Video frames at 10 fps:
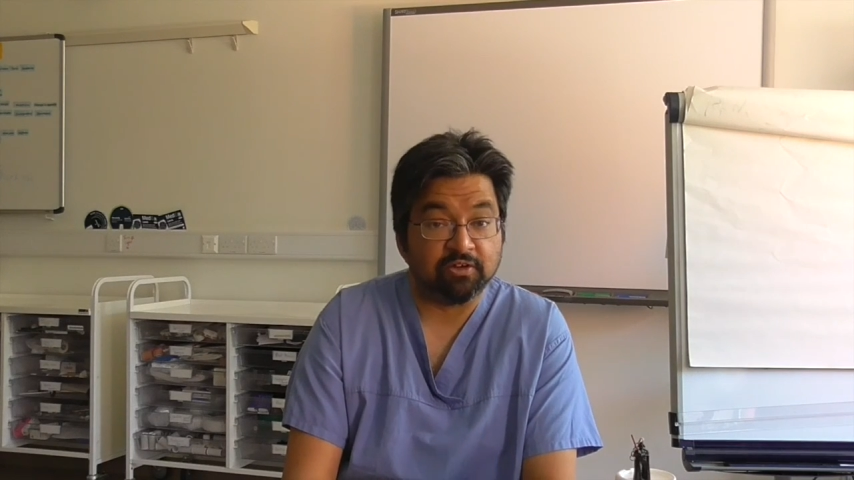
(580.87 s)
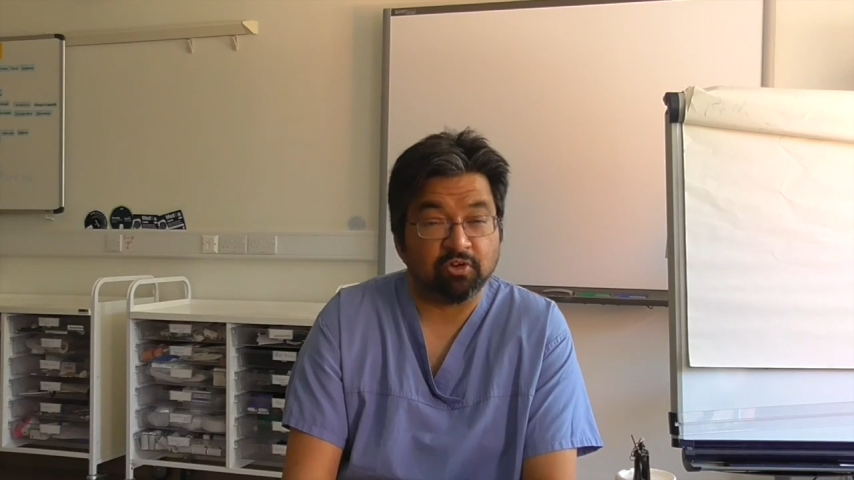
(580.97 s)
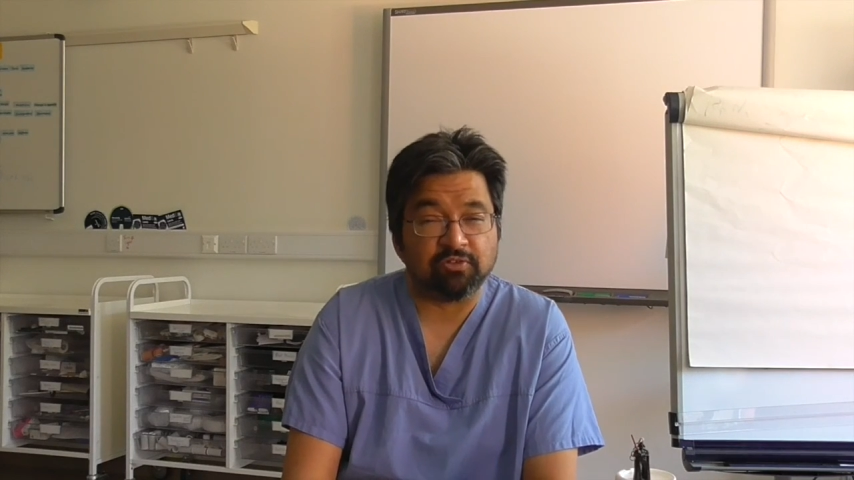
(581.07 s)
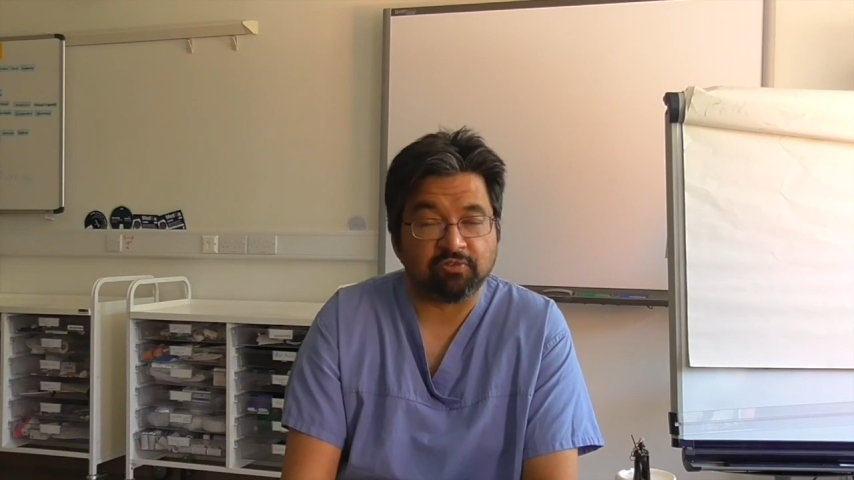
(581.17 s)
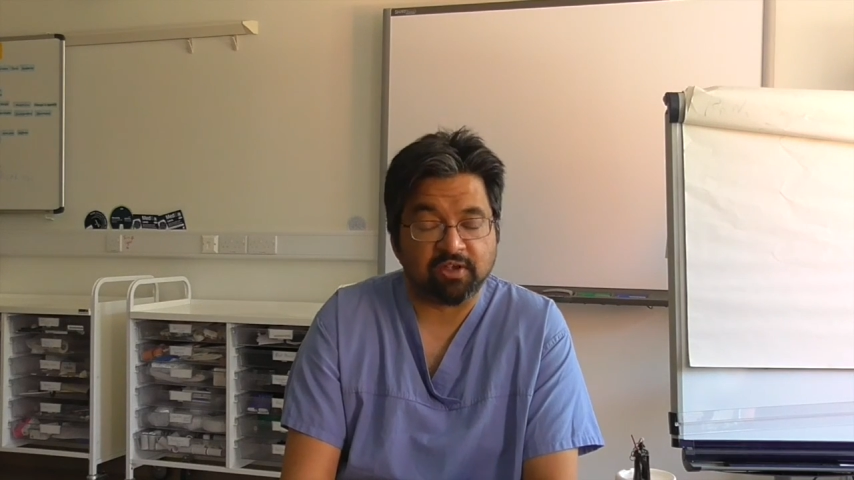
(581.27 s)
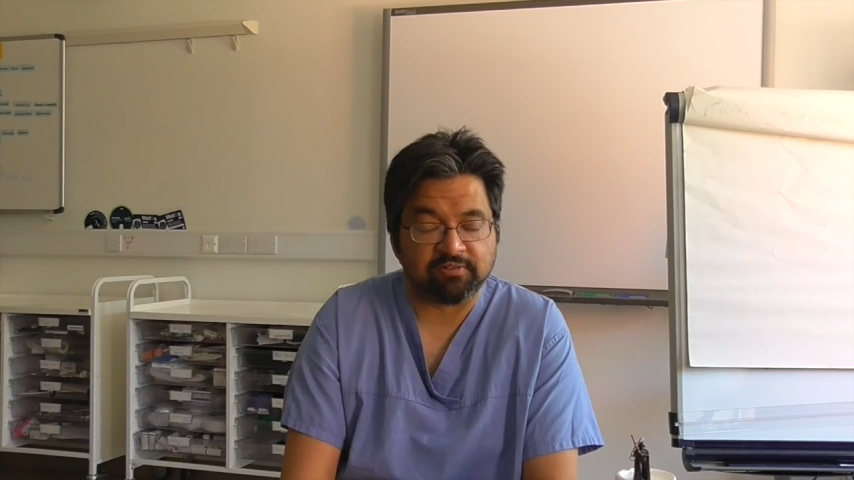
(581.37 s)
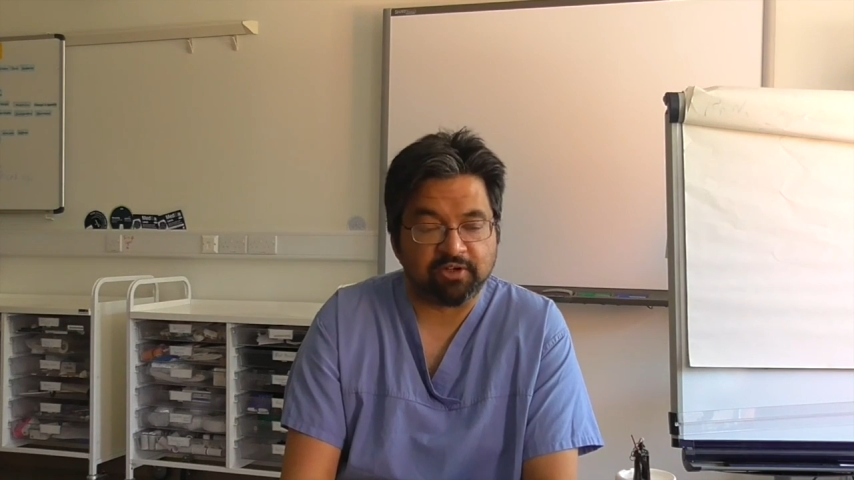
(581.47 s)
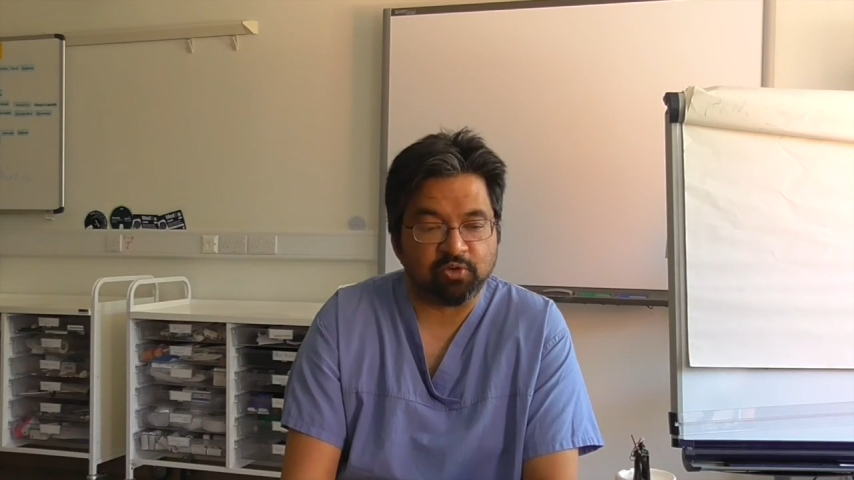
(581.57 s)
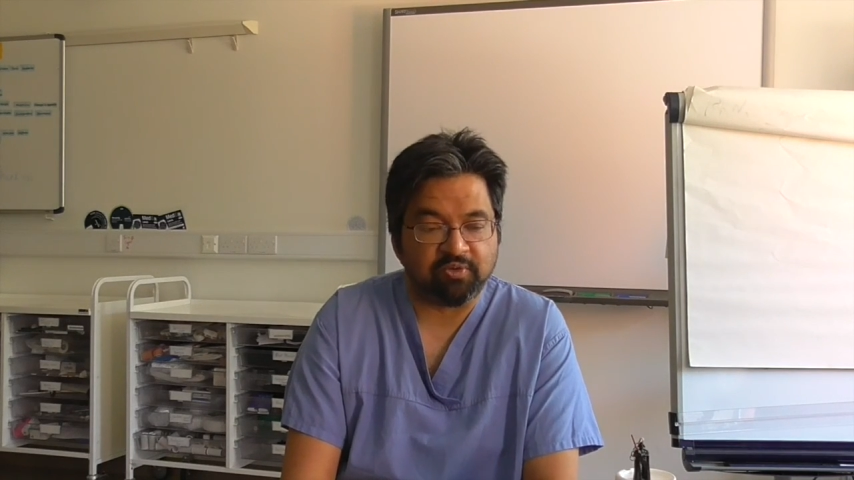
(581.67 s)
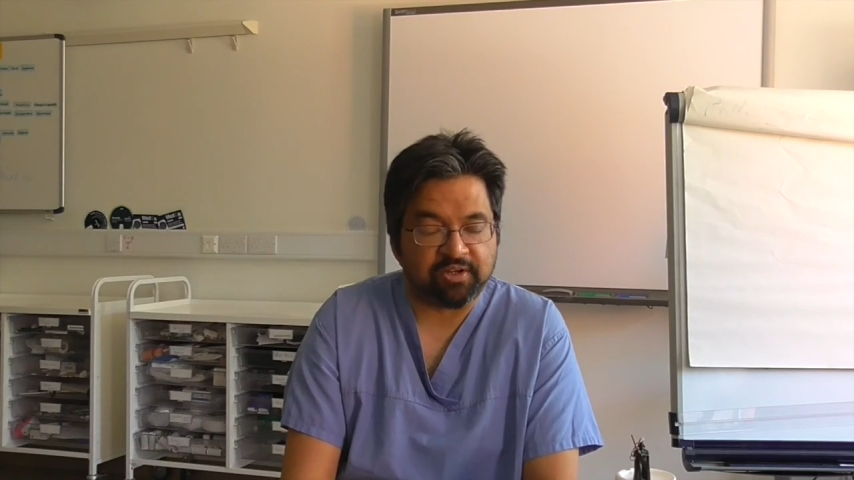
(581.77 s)
not as far as I
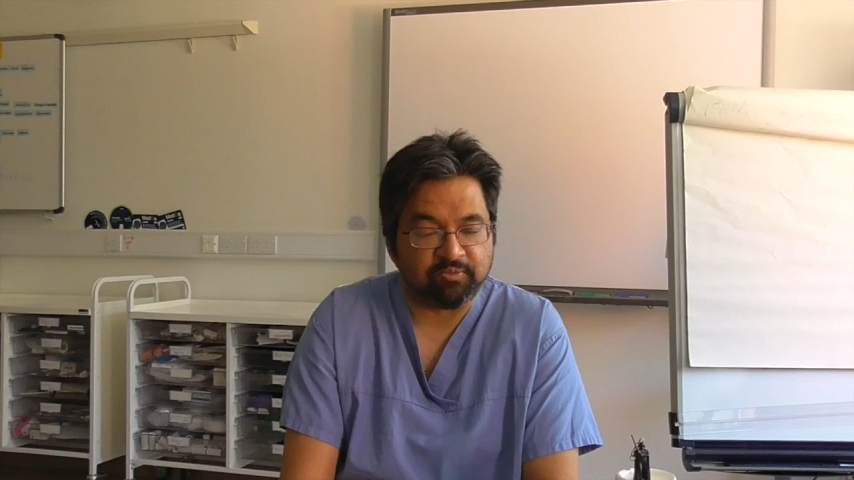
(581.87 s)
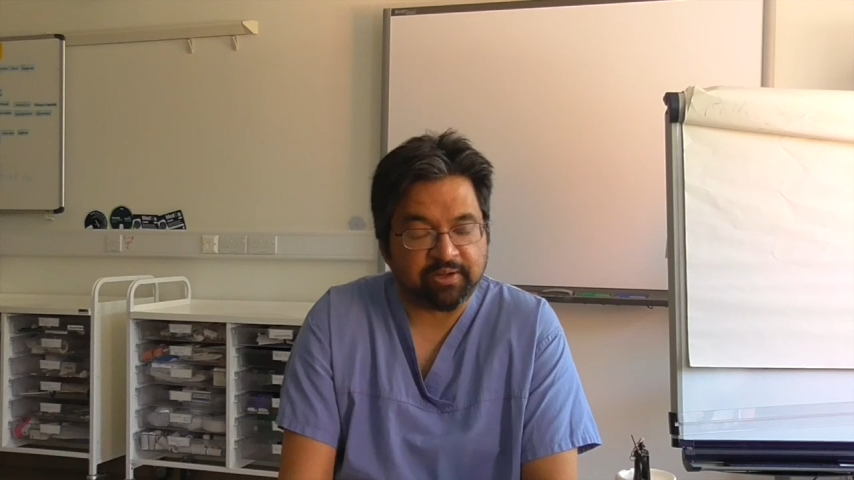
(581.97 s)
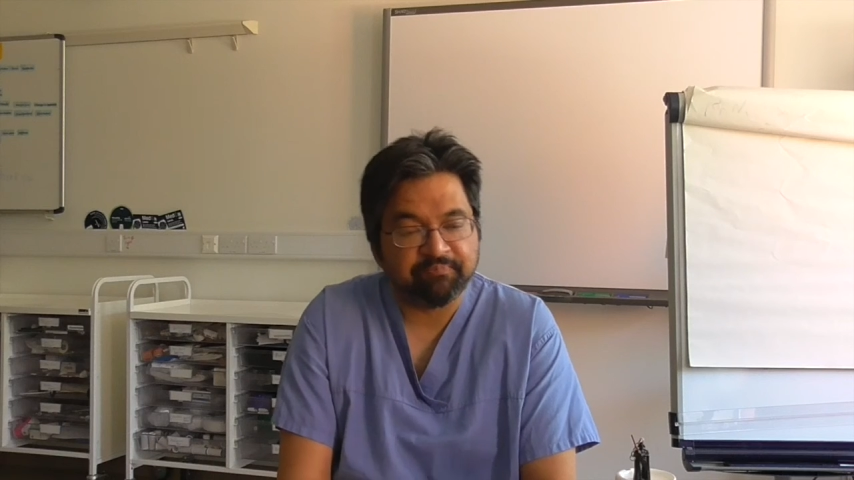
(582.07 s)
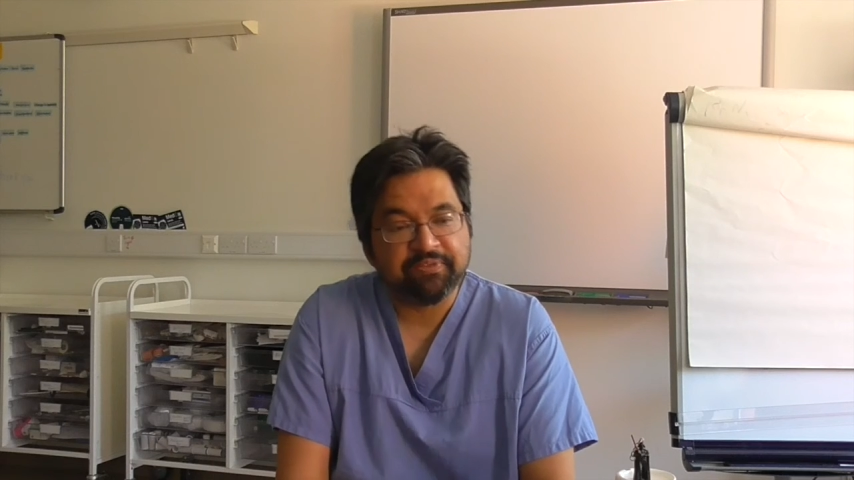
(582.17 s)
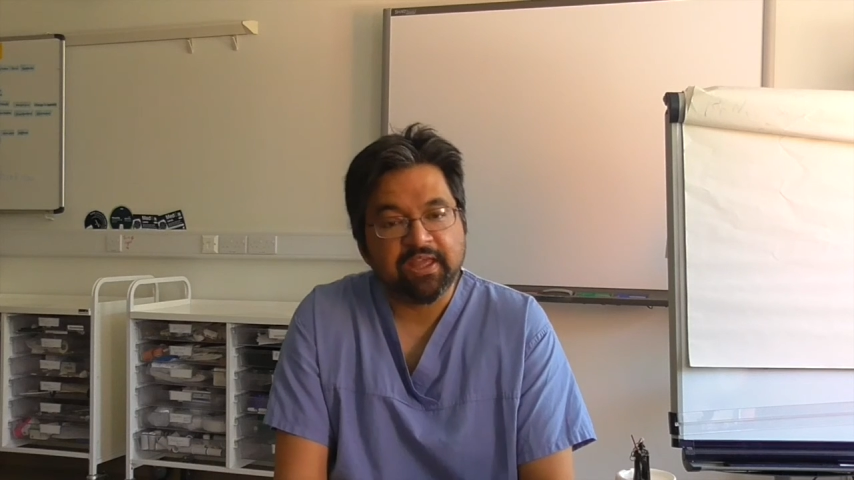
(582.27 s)
know anyway.